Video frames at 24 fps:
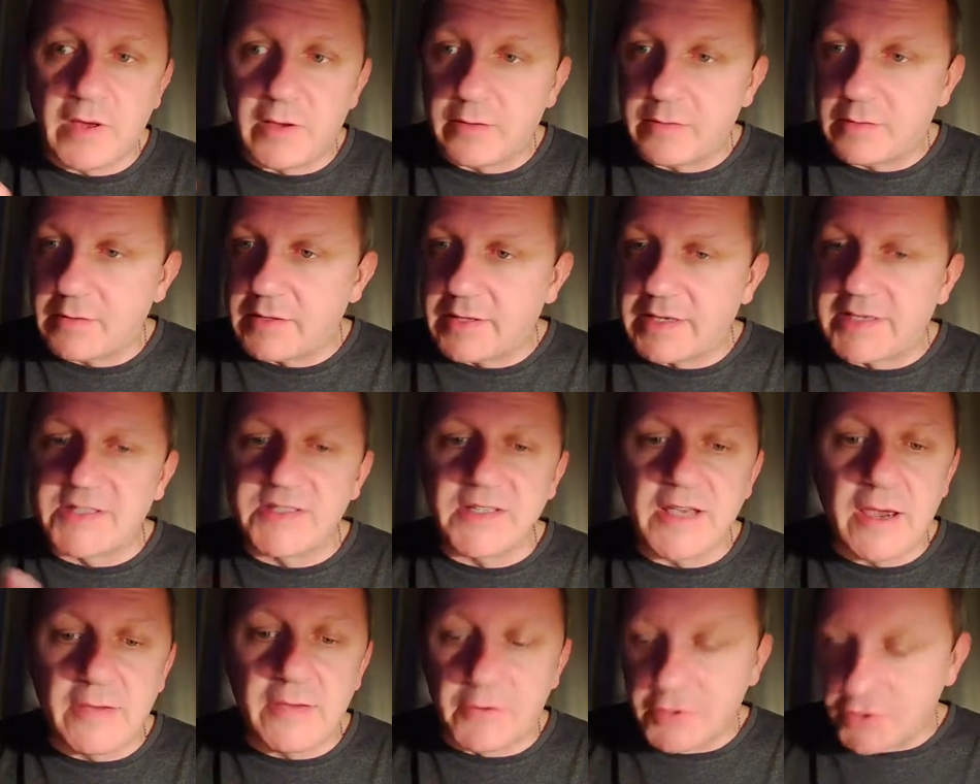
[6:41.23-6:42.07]
like I
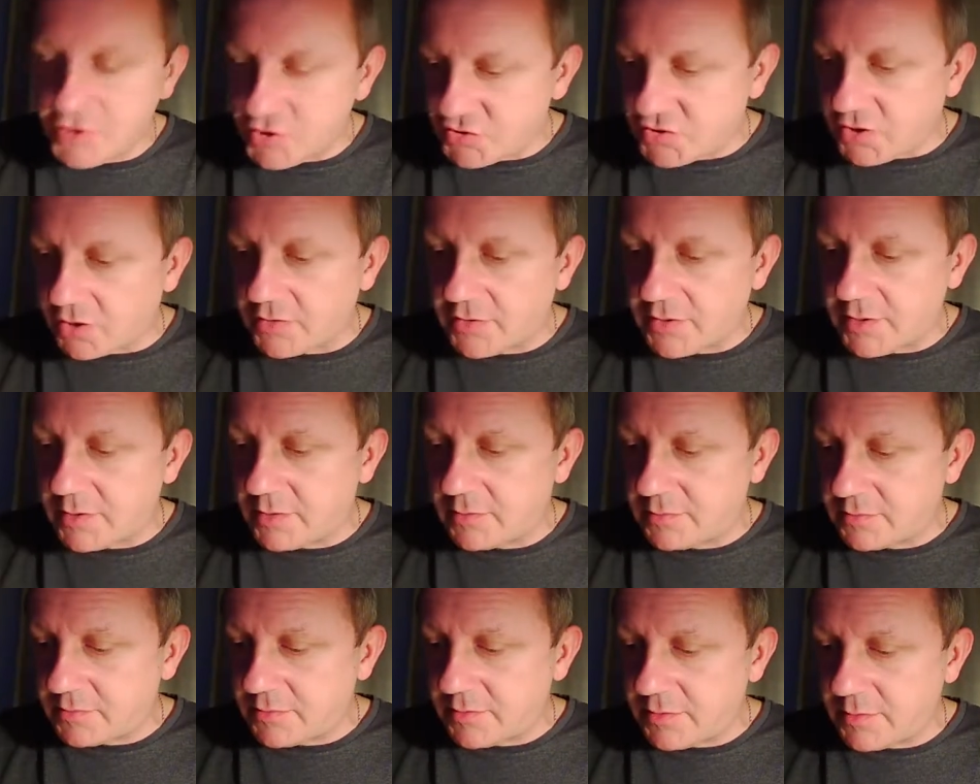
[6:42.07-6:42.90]
say, I've only just got the
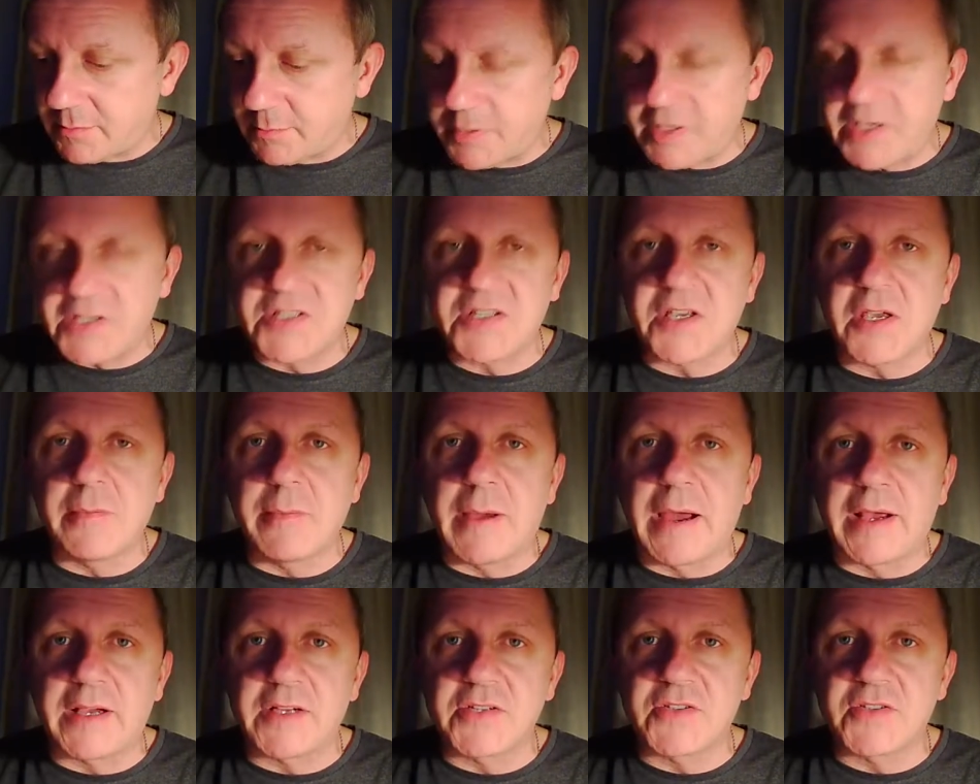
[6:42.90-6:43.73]
PC
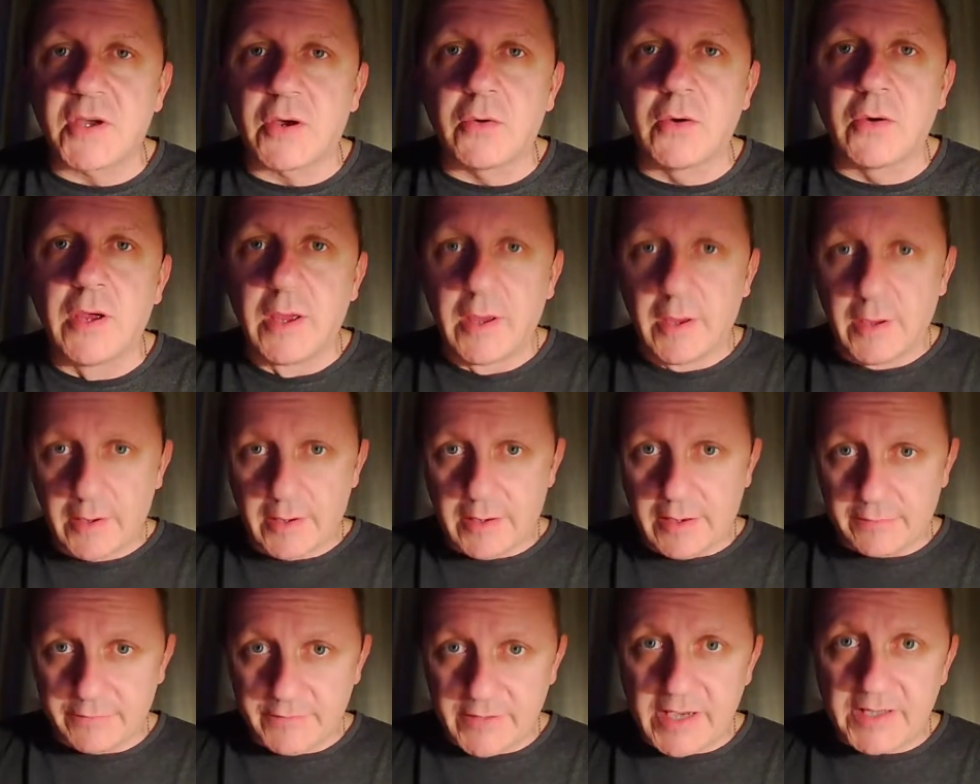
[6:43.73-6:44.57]
back, so
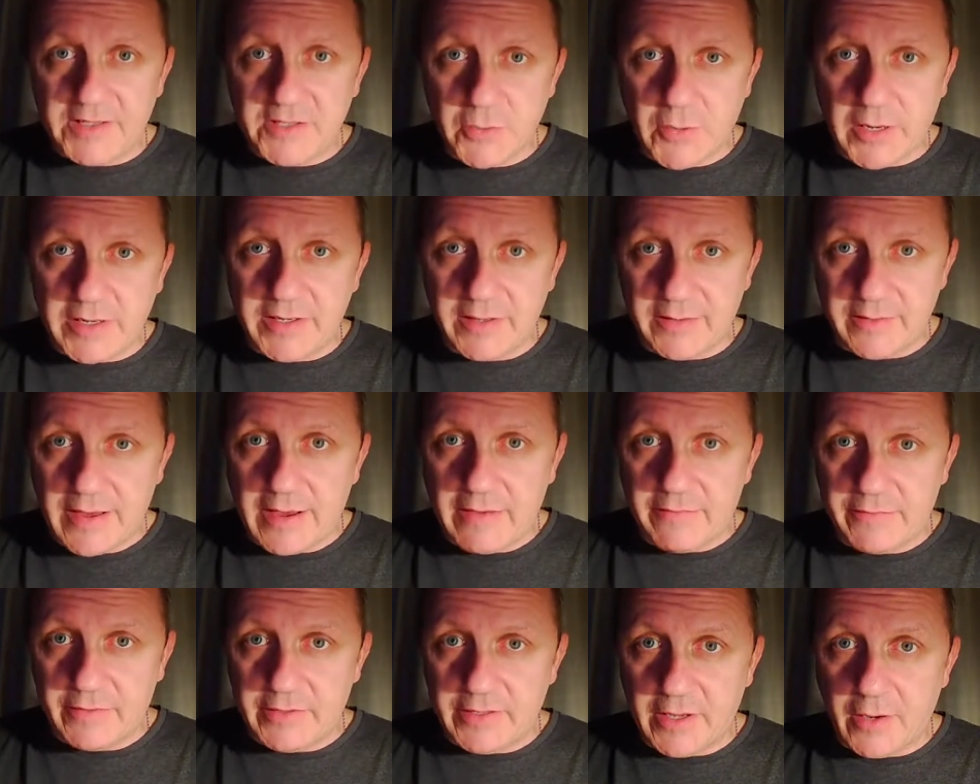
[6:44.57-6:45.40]
I've yet to edit
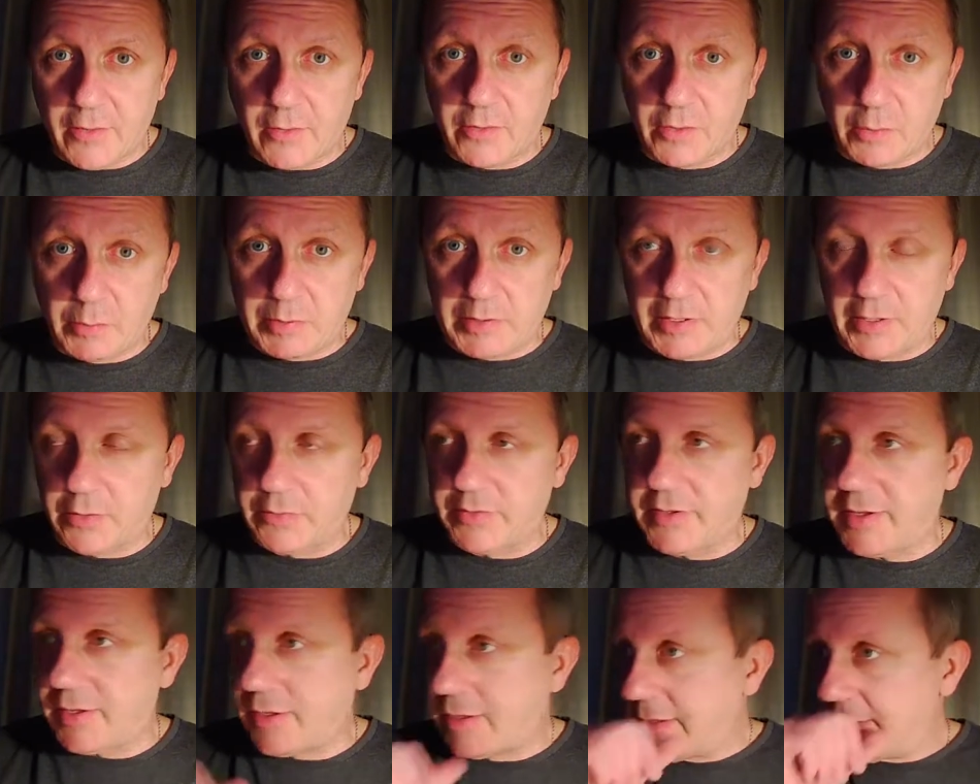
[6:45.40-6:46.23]
that video and upload
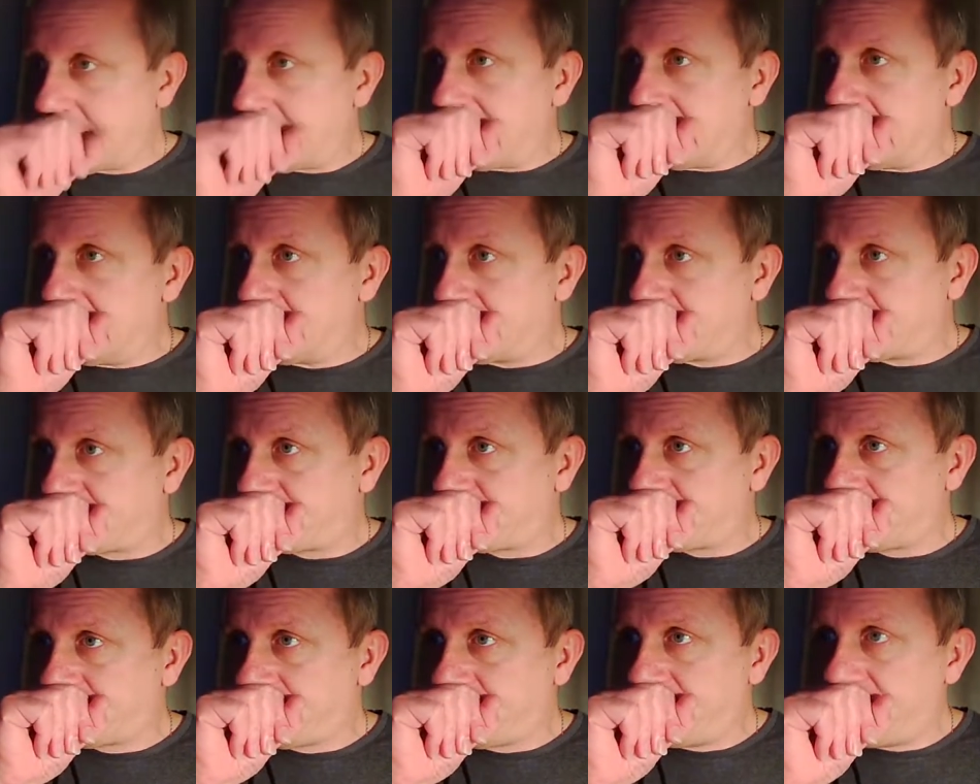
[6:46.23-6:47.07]
it.
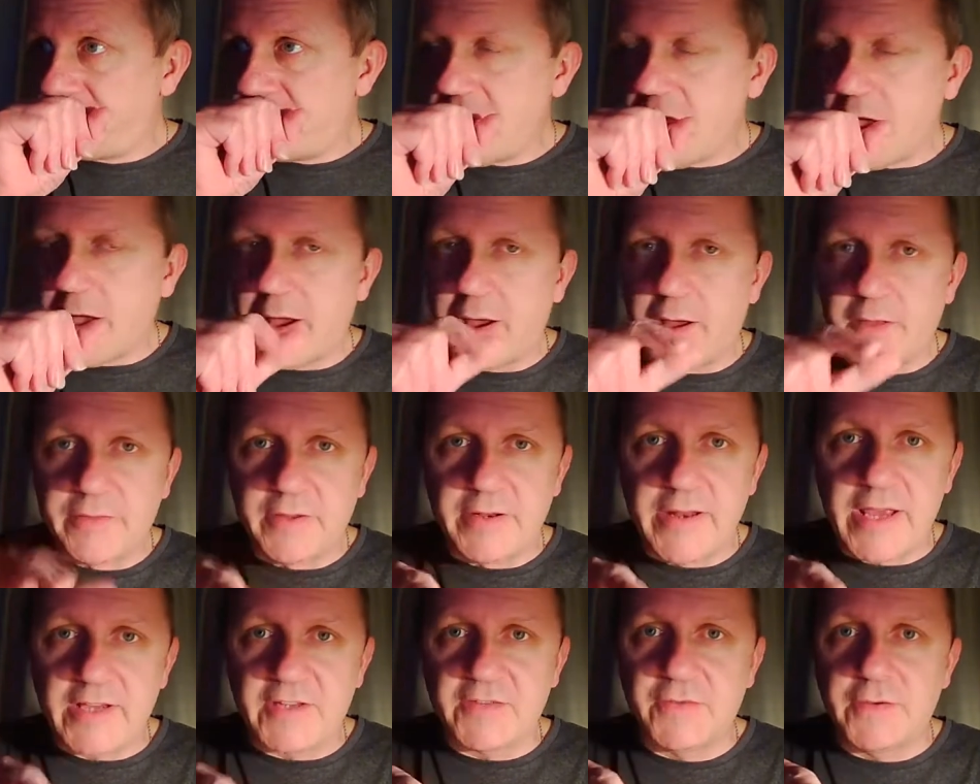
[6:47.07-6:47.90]
The
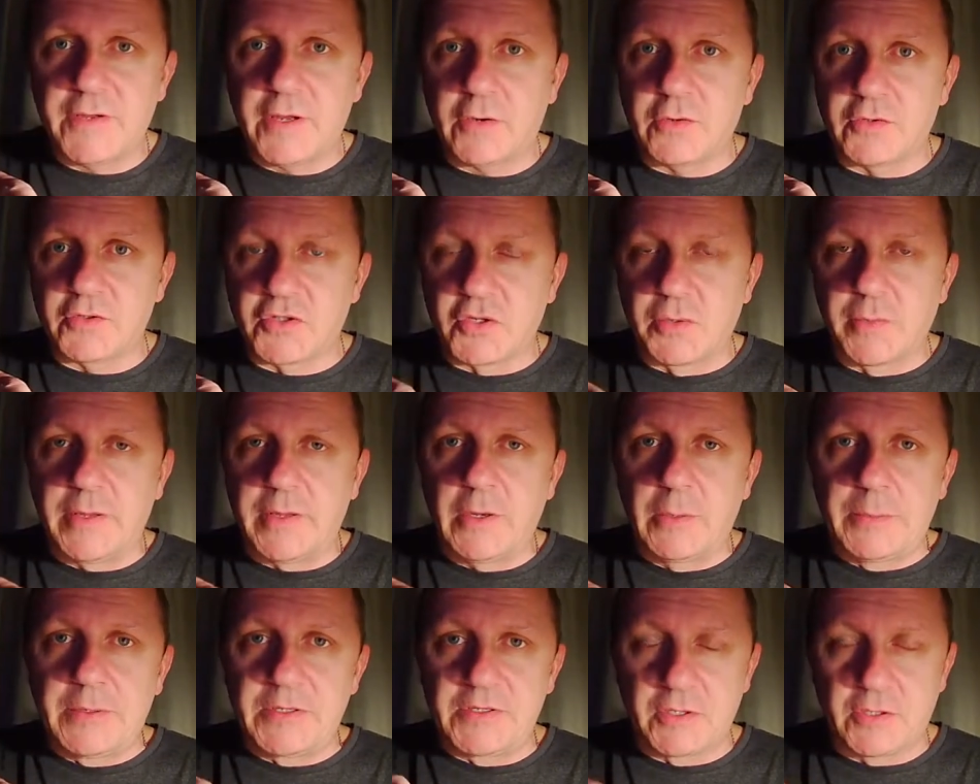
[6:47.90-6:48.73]
next video that's coming
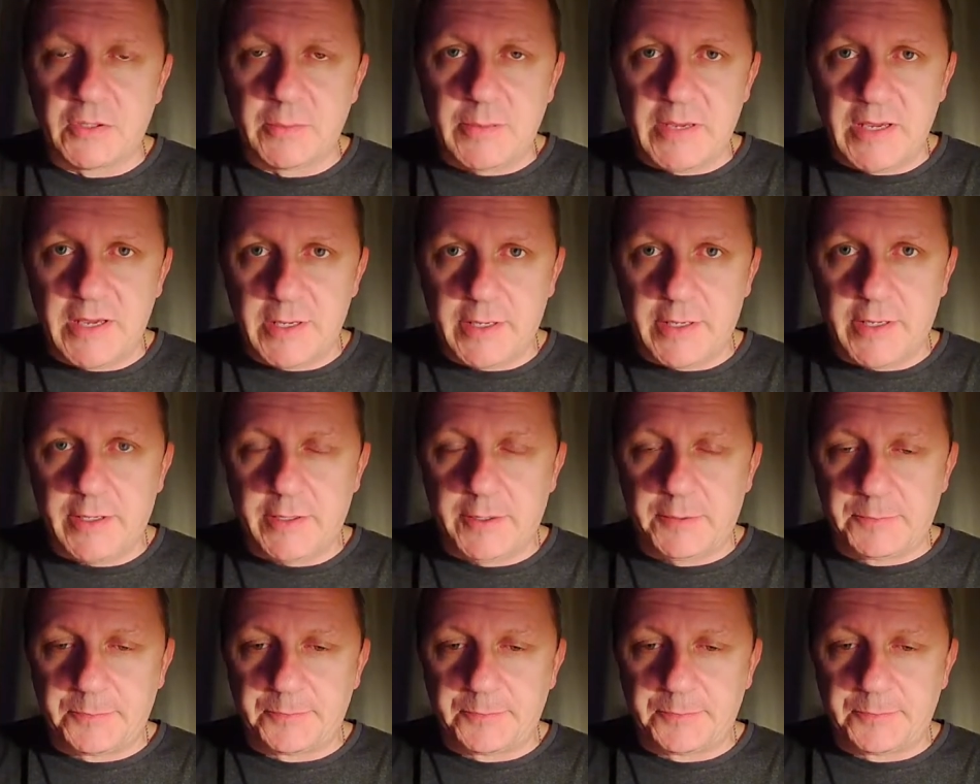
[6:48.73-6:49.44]
up is going to